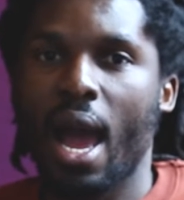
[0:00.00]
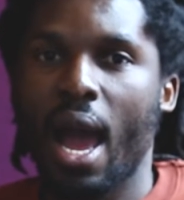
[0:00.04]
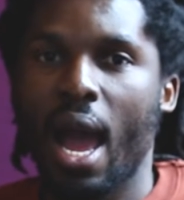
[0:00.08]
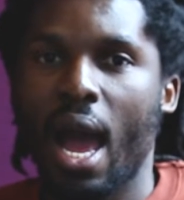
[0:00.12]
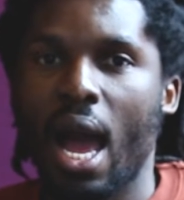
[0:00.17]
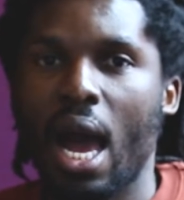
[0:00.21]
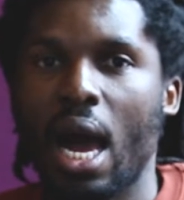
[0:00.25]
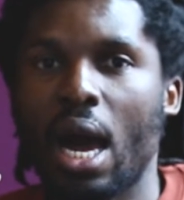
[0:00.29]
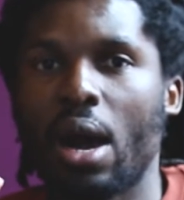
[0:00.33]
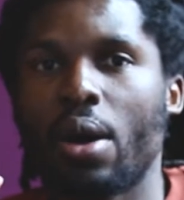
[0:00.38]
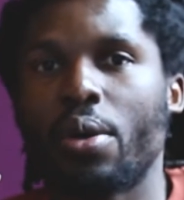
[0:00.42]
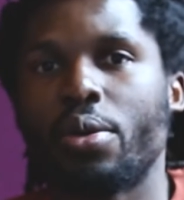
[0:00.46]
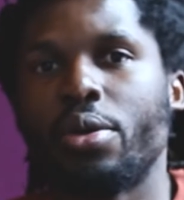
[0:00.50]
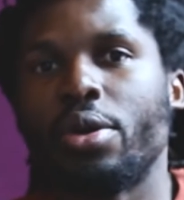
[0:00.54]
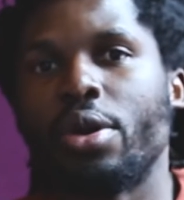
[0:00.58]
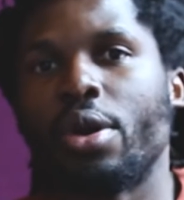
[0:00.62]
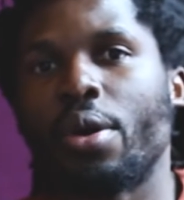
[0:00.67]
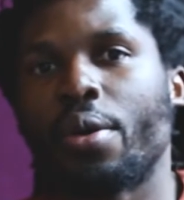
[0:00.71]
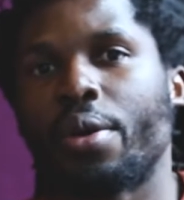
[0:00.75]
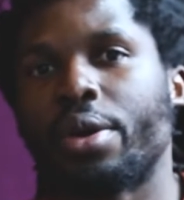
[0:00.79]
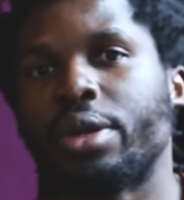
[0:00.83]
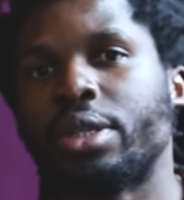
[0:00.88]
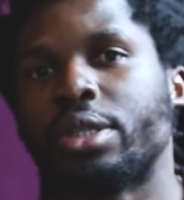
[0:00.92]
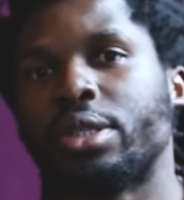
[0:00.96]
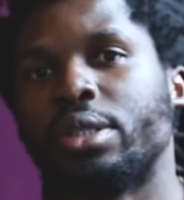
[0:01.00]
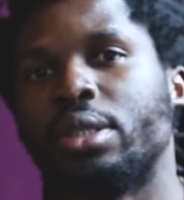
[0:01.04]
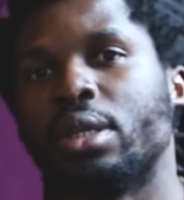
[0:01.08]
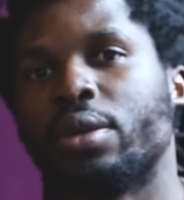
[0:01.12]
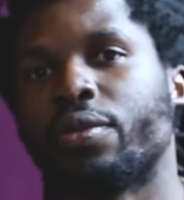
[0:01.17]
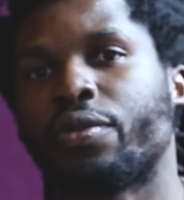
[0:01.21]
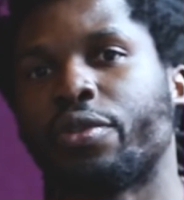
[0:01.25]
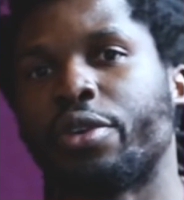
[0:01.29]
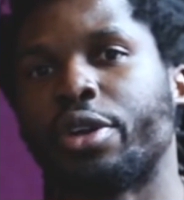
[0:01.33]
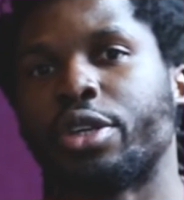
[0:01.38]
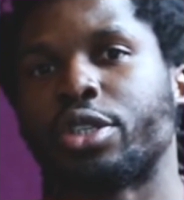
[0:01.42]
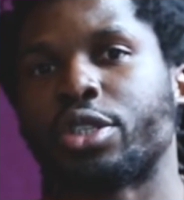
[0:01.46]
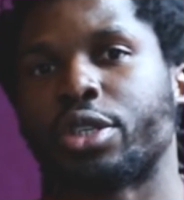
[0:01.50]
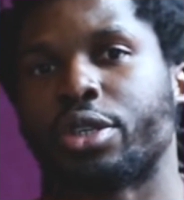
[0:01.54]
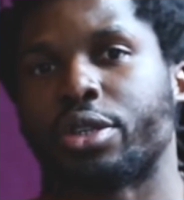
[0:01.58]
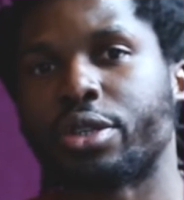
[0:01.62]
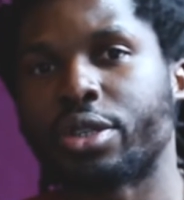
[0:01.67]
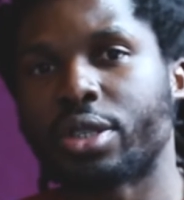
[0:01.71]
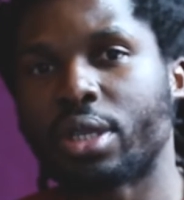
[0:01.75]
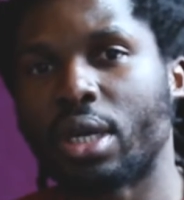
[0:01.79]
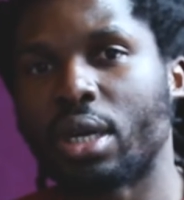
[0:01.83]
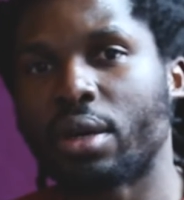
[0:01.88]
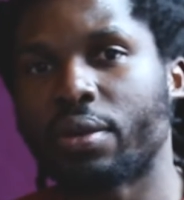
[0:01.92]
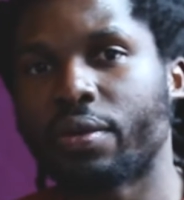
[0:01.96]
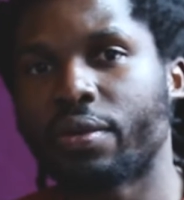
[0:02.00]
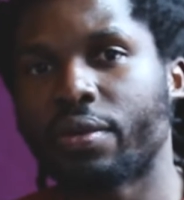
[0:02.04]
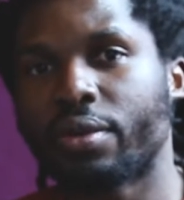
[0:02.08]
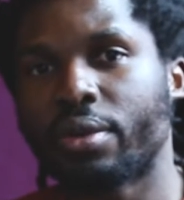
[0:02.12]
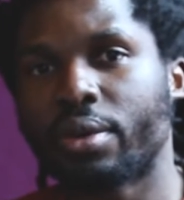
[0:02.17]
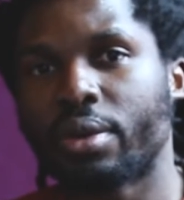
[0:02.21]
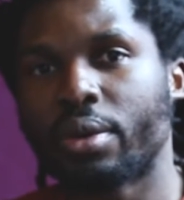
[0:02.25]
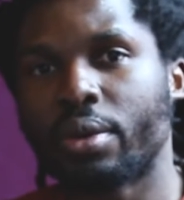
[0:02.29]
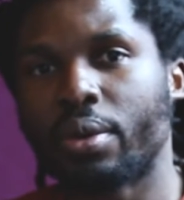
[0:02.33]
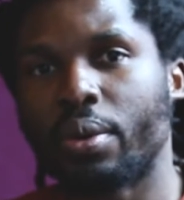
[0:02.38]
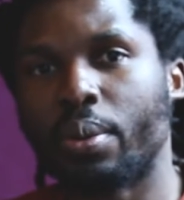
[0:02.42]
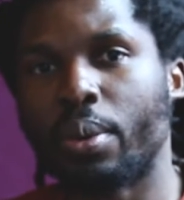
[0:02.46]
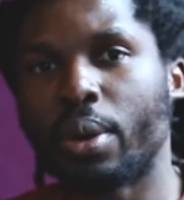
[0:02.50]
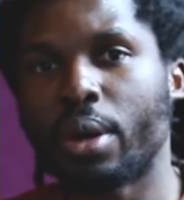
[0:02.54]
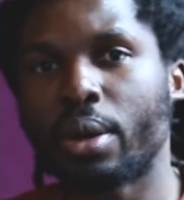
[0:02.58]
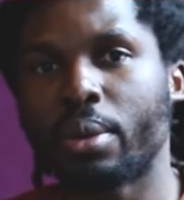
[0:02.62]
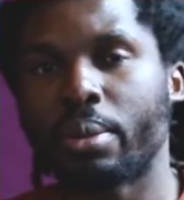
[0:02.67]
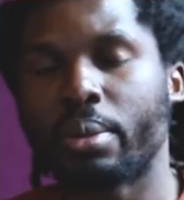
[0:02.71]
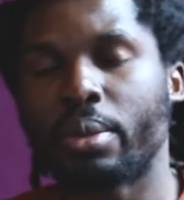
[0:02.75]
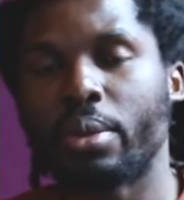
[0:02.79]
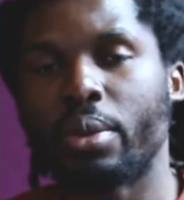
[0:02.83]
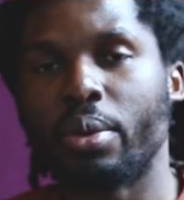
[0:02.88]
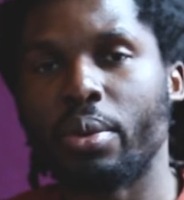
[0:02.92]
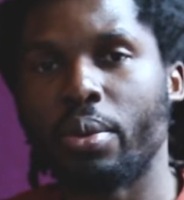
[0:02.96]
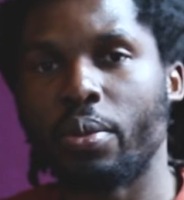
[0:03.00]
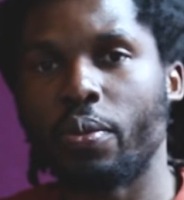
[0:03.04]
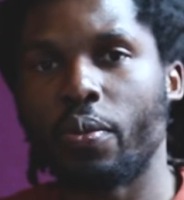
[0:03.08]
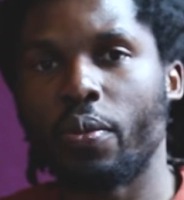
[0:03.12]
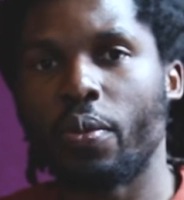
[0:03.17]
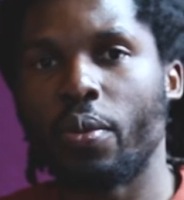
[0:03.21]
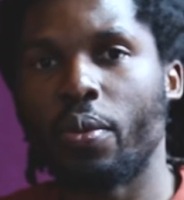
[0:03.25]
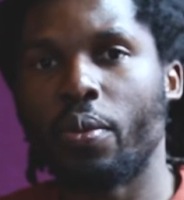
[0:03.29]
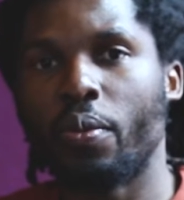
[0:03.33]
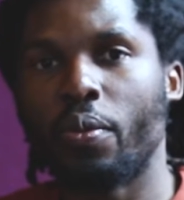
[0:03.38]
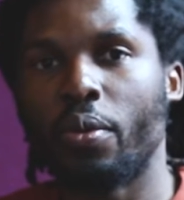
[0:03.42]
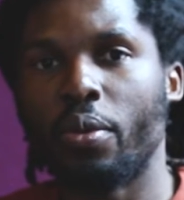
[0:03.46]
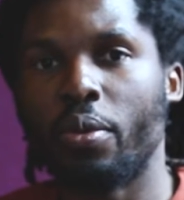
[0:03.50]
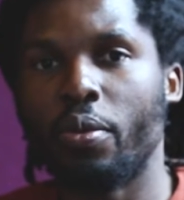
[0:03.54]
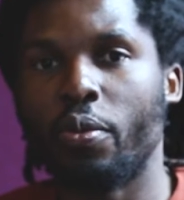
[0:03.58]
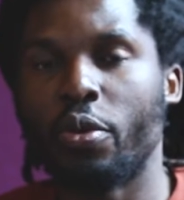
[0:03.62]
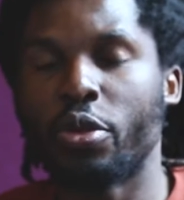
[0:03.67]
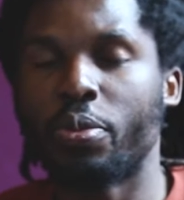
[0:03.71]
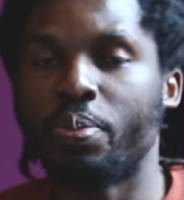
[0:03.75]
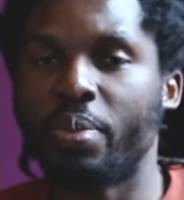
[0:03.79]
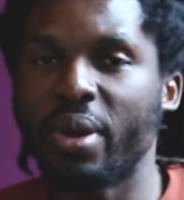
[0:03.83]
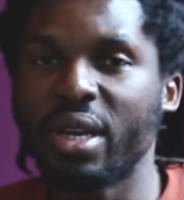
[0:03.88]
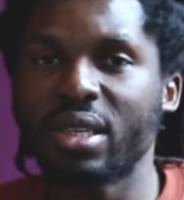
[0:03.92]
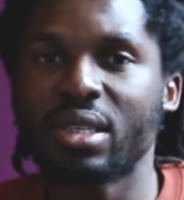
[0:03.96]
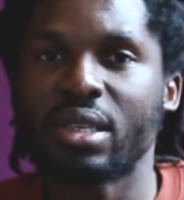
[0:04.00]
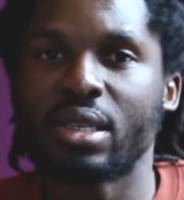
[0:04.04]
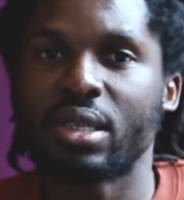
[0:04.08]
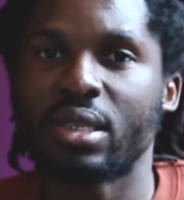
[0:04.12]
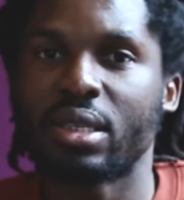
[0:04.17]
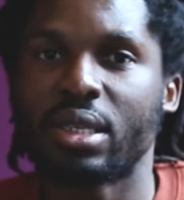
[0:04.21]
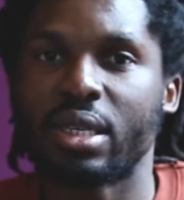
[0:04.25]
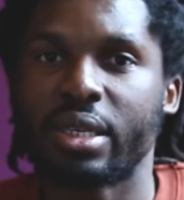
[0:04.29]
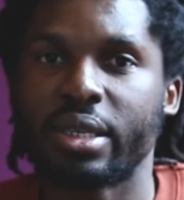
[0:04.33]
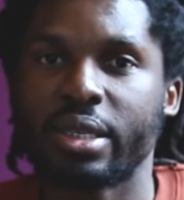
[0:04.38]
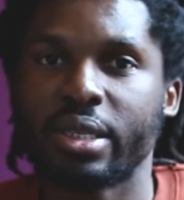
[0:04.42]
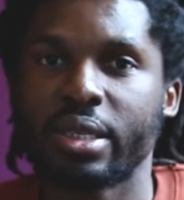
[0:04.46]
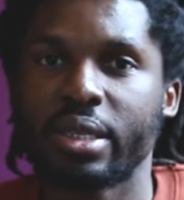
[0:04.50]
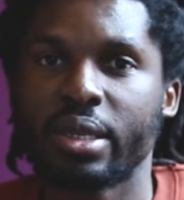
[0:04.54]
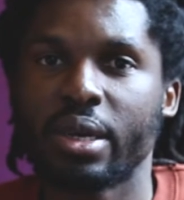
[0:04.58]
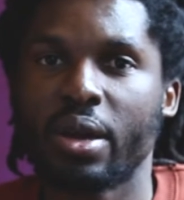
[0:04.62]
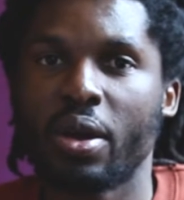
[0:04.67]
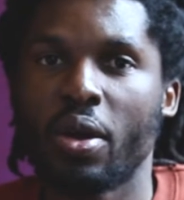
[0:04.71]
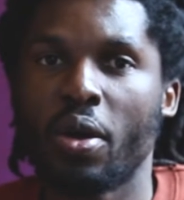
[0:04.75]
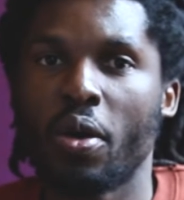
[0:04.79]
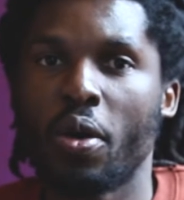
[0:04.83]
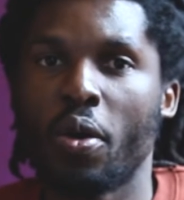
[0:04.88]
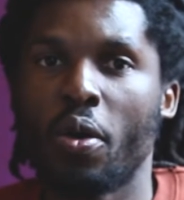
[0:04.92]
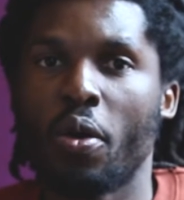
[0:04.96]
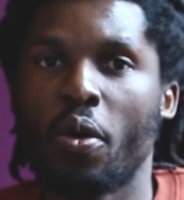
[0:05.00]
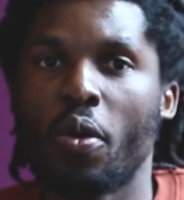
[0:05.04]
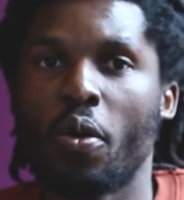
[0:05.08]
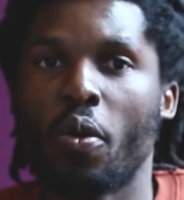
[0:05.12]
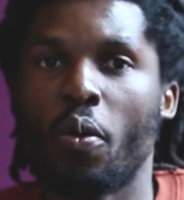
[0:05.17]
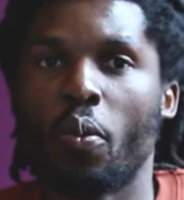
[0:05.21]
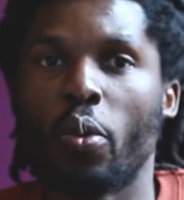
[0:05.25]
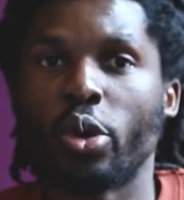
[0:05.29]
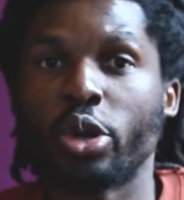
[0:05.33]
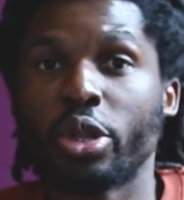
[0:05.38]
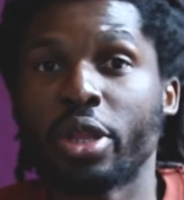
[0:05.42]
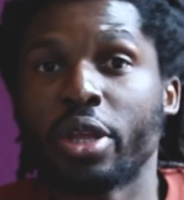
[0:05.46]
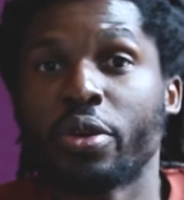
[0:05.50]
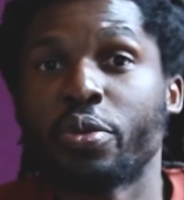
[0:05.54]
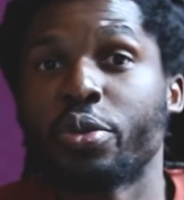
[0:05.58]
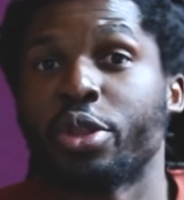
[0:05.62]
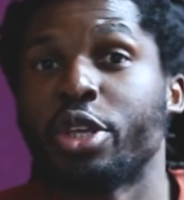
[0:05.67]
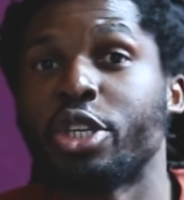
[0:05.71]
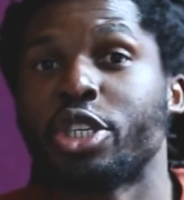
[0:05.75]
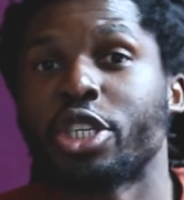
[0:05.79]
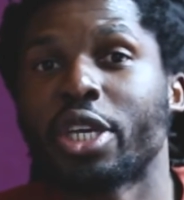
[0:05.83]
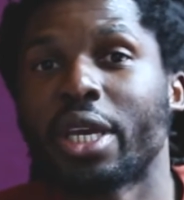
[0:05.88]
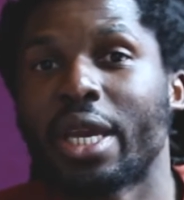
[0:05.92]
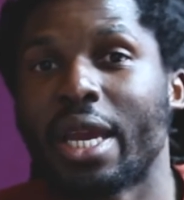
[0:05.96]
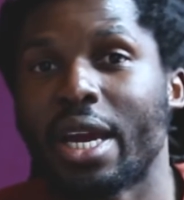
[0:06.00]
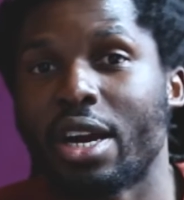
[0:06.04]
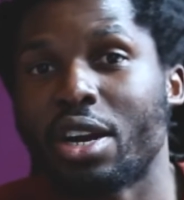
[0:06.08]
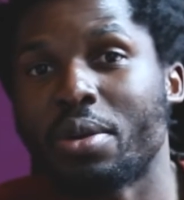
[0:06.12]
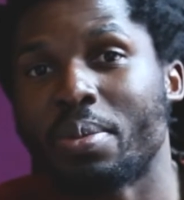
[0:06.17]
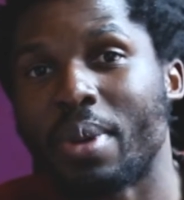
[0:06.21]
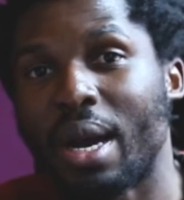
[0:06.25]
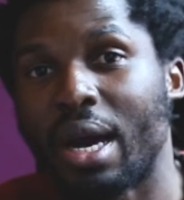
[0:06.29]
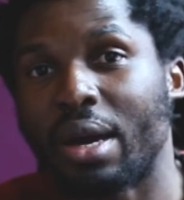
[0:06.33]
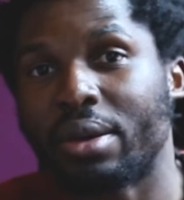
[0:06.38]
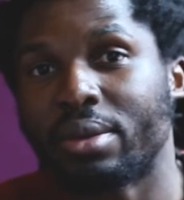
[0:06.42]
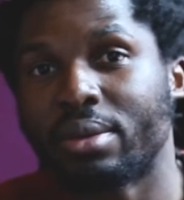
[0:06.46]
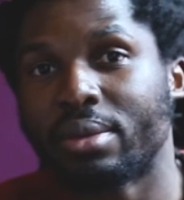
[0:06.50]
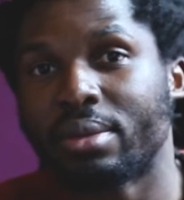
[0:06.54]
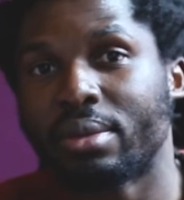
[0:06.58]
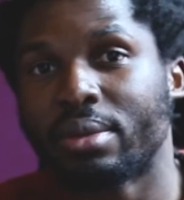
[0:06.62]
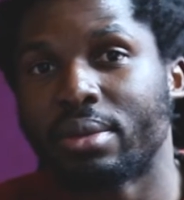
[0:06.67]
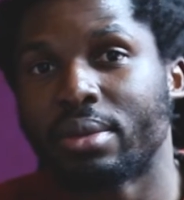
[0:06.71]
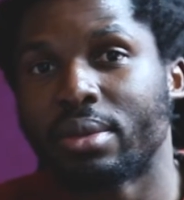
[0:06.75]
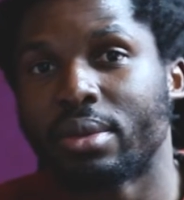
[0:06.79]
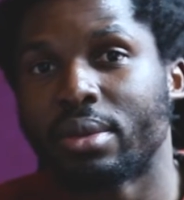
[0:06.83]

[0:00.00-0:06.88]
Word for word: how are you going to differentiate yourself? Well, with businesses, what do they really care about?